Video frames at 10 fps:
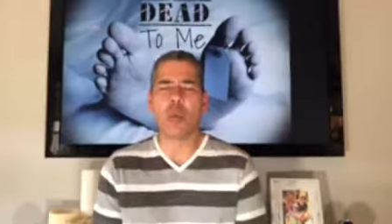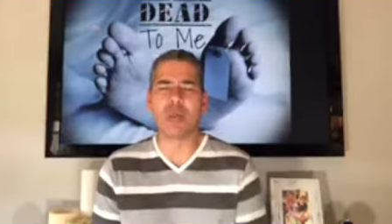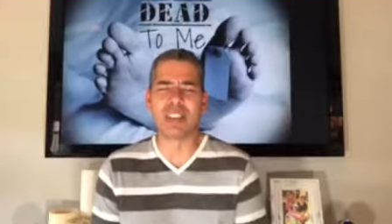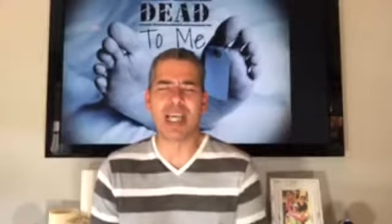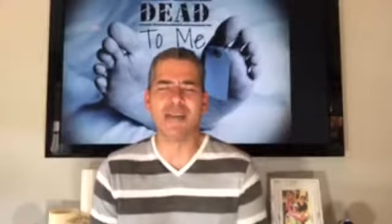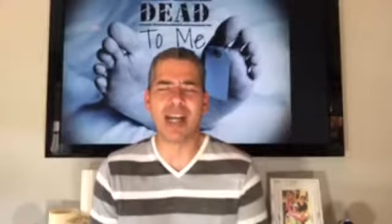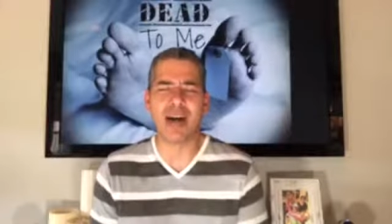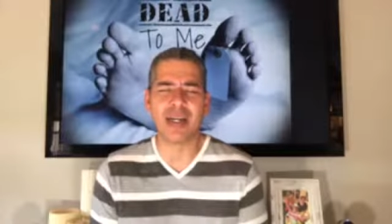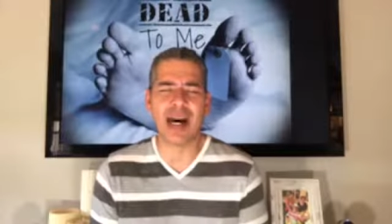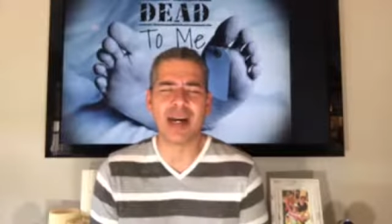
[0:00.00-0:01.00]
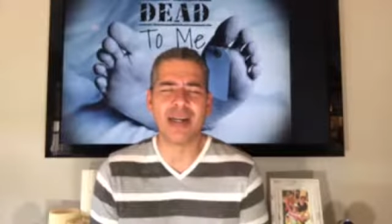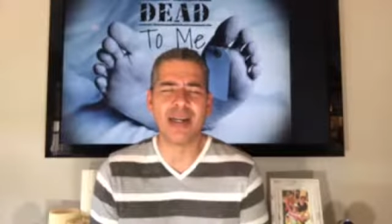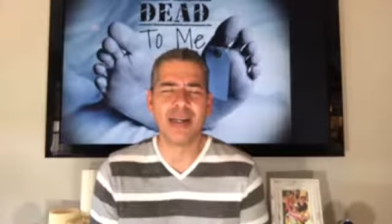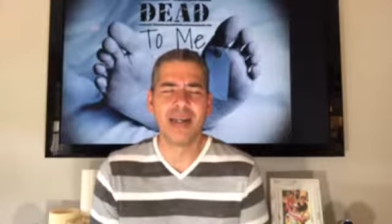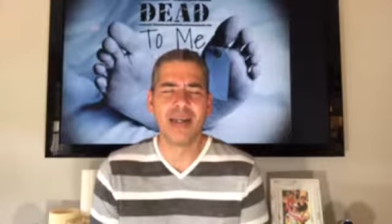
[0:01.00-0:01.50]
was left out, God.
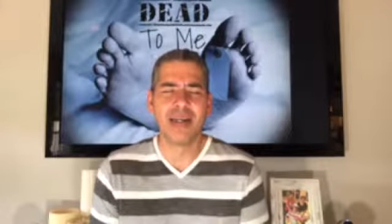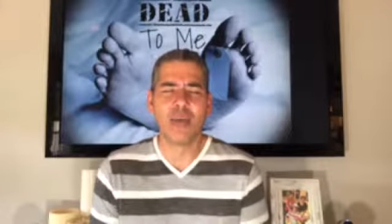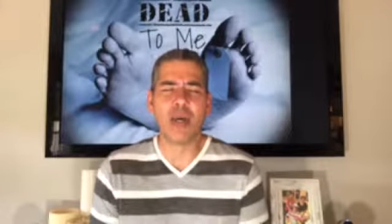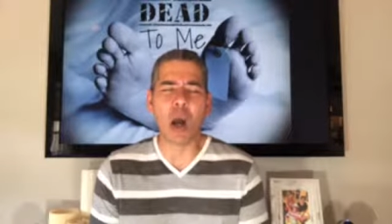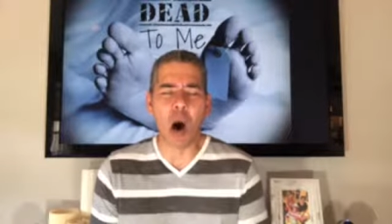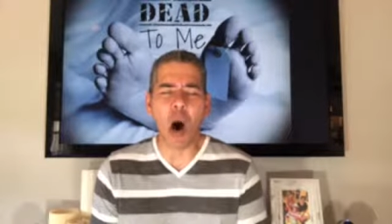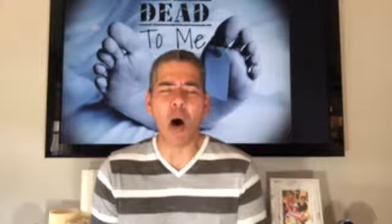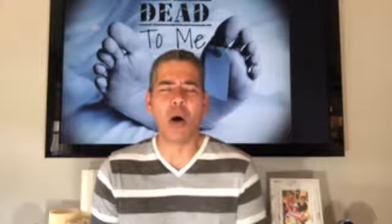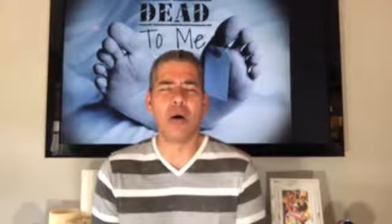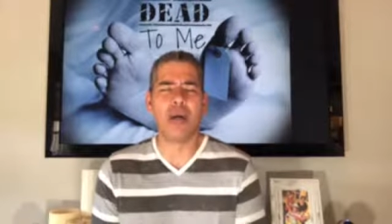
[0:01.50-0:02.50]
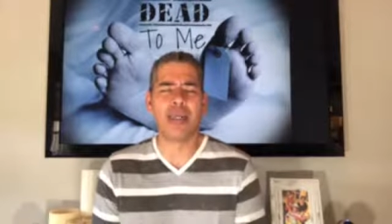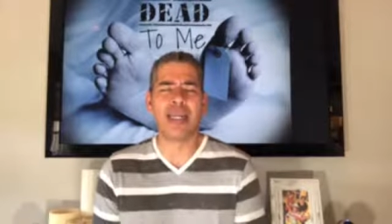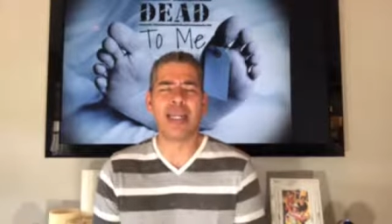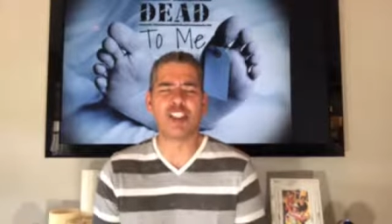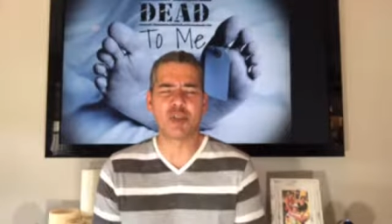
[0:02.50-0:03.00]
We all
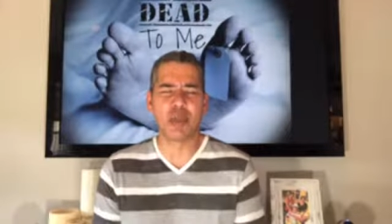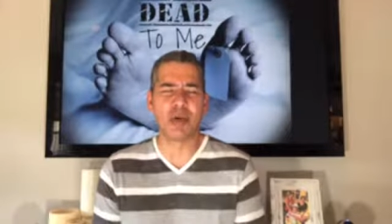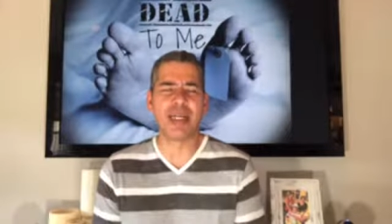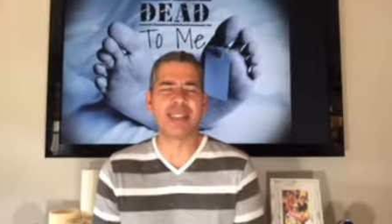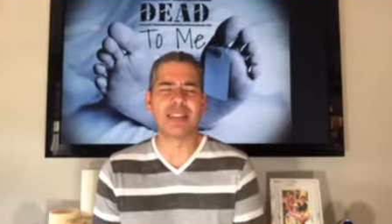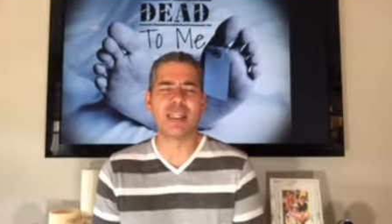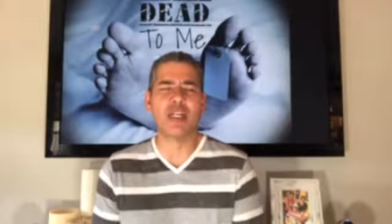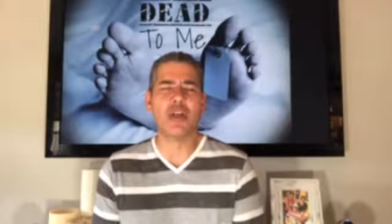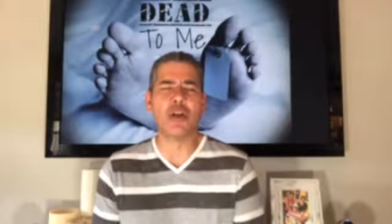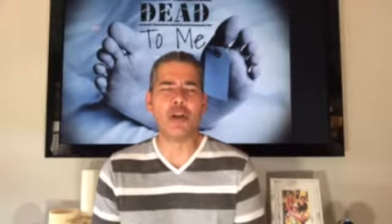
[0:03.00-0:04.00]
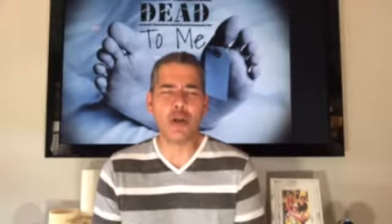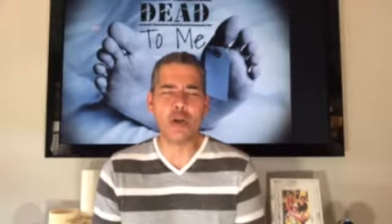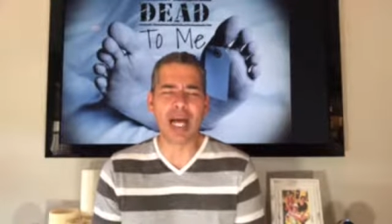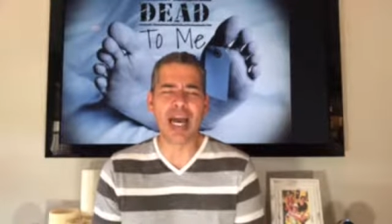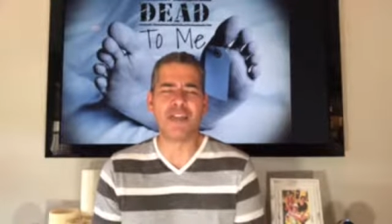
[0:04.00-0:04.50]
can experience new
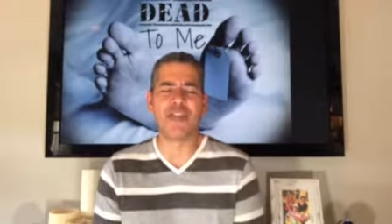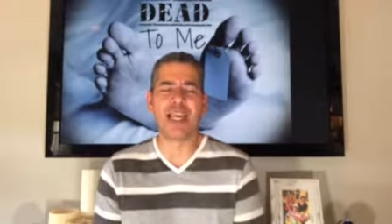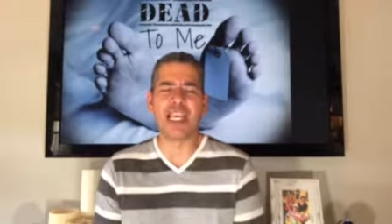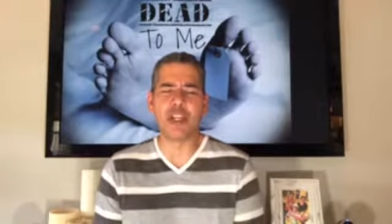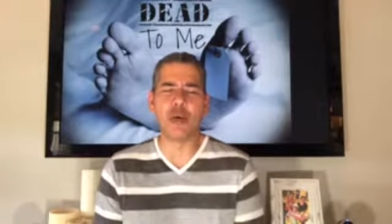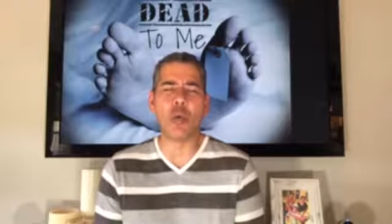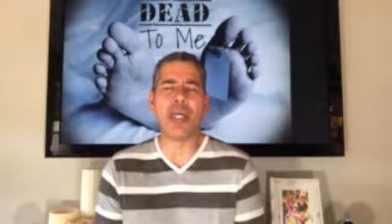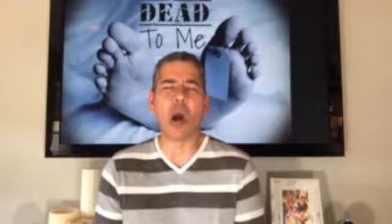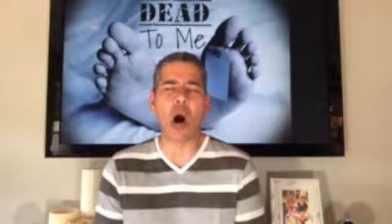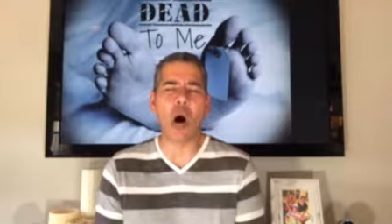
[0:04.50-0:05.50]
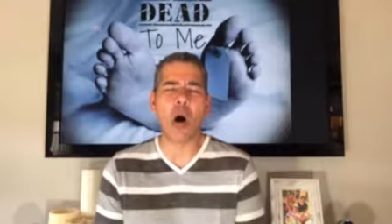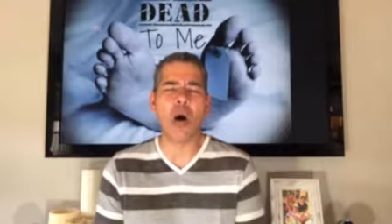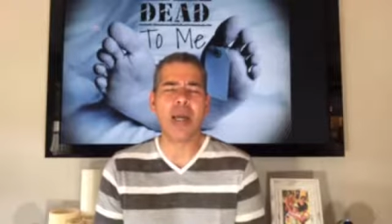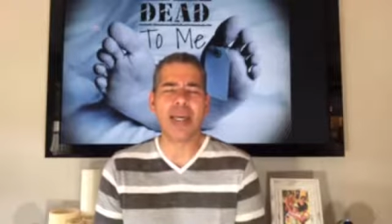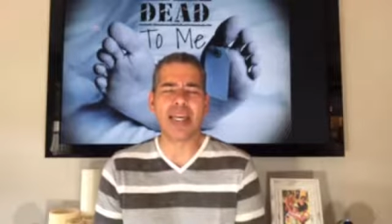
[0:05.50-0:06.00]
life in you. We
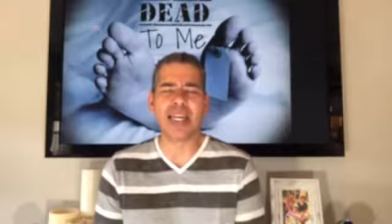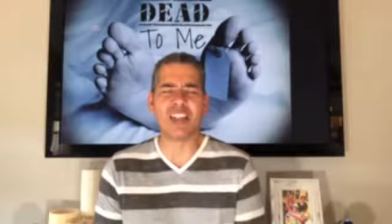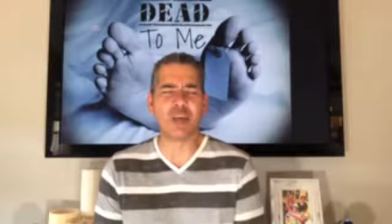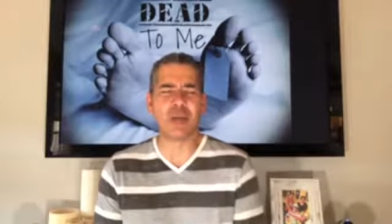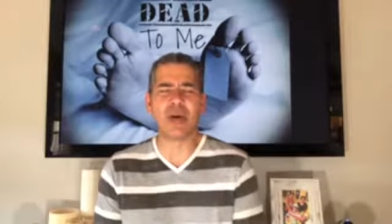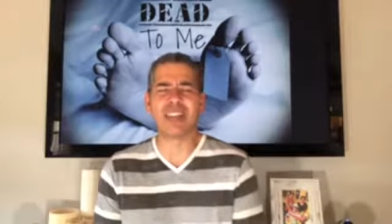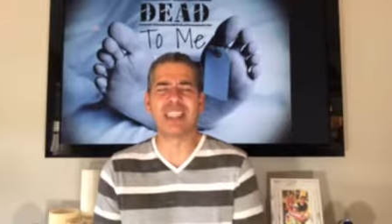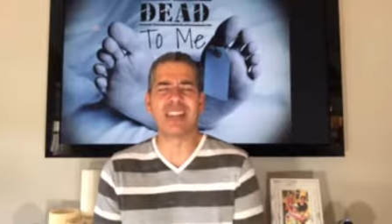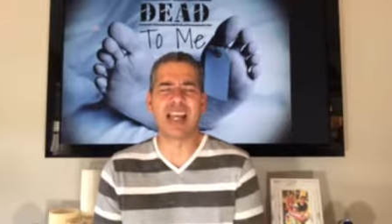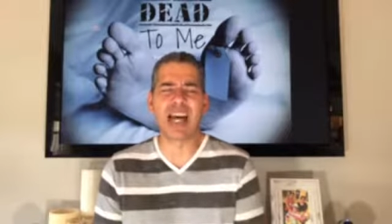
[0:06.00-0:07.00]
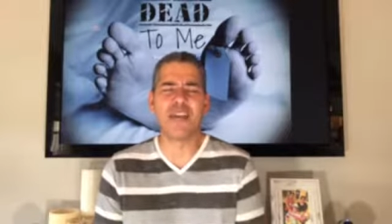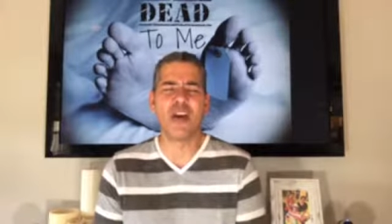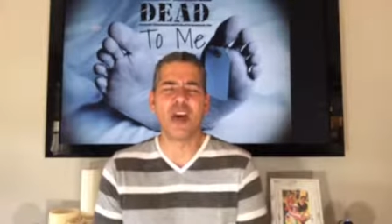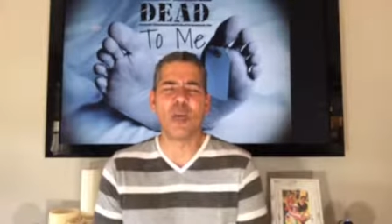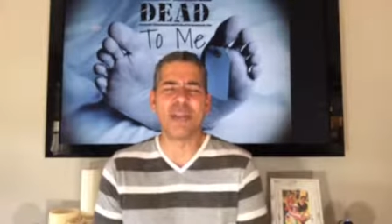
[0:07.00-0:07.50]
all can experience a life
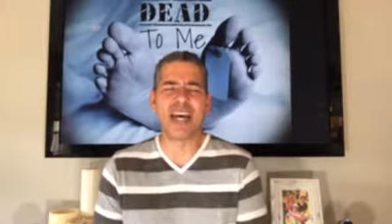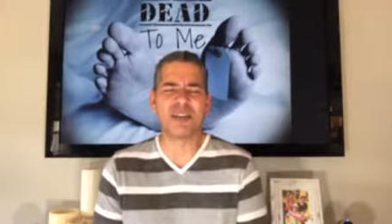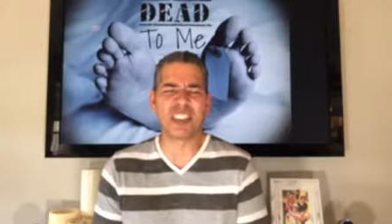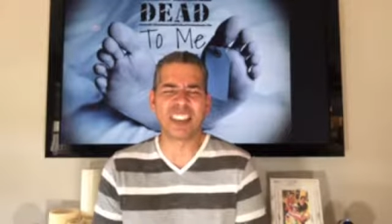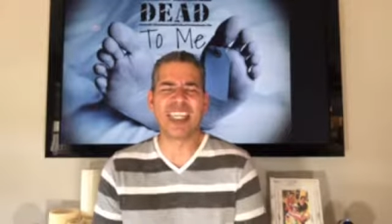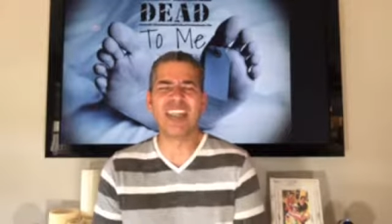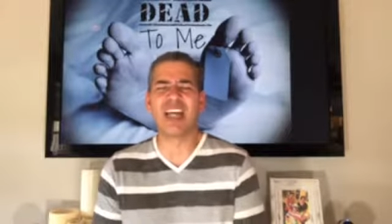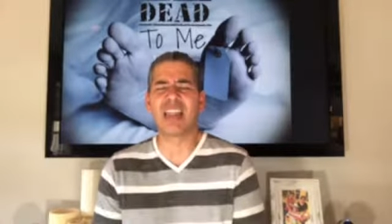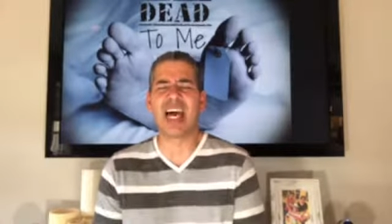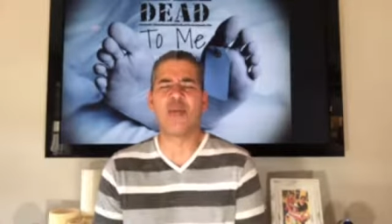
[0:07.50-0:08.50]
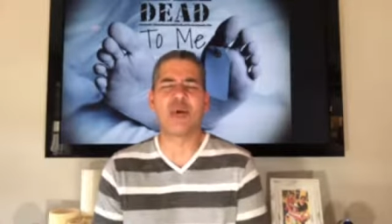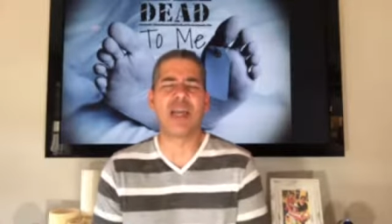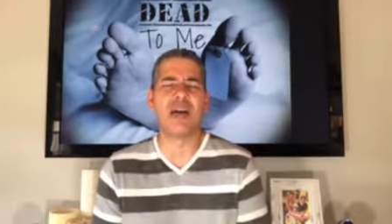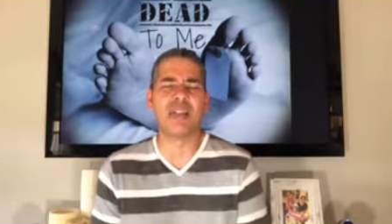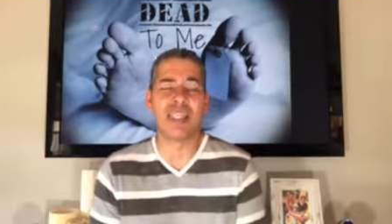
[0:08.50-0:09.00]
without sin, a life
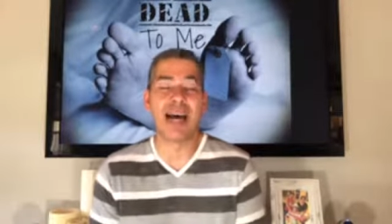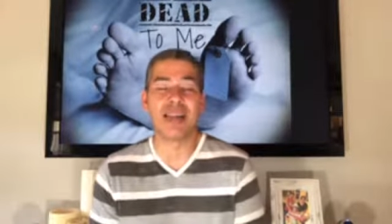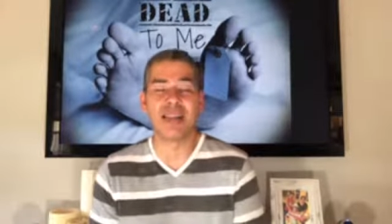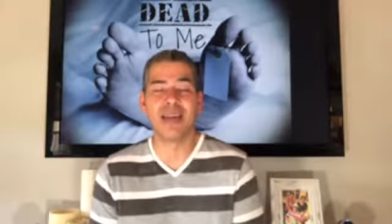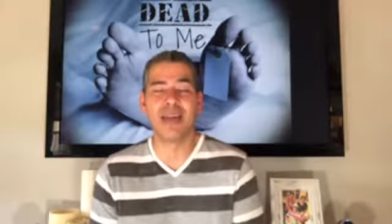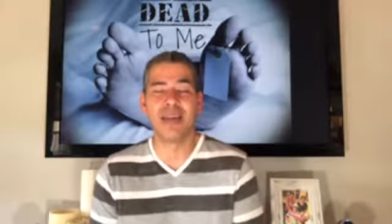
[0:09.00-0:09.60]
without death.